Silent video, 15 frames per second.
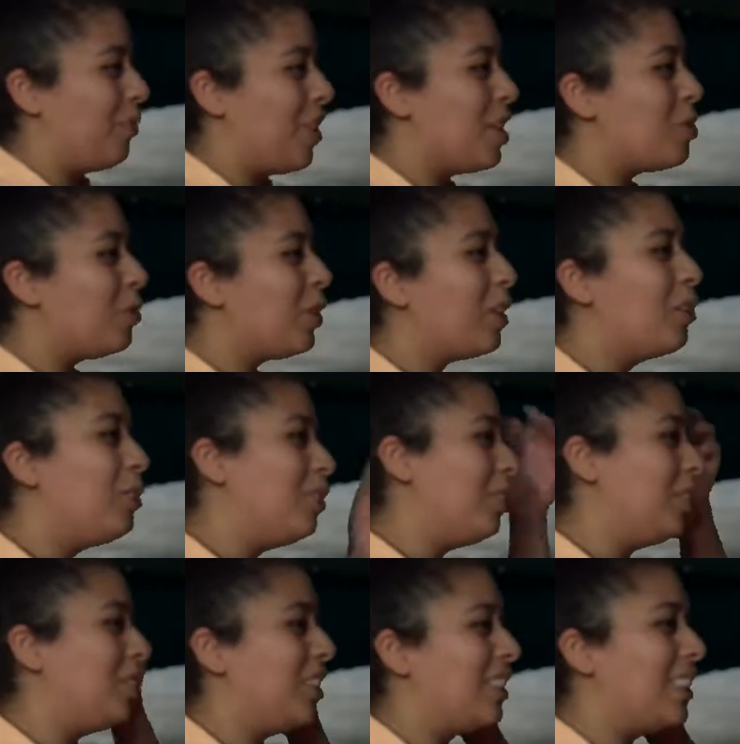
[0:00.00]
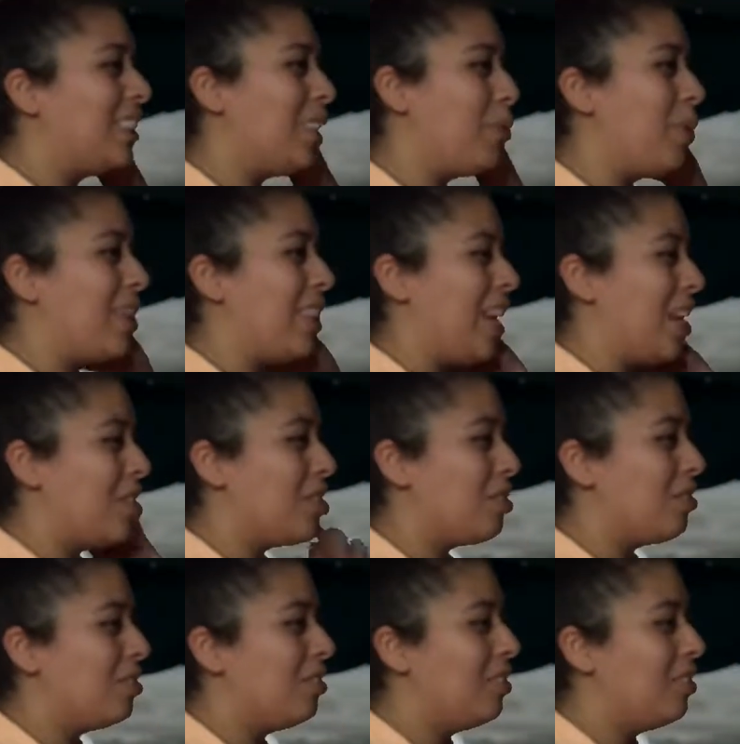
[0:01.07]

it's really cool just to see what they do,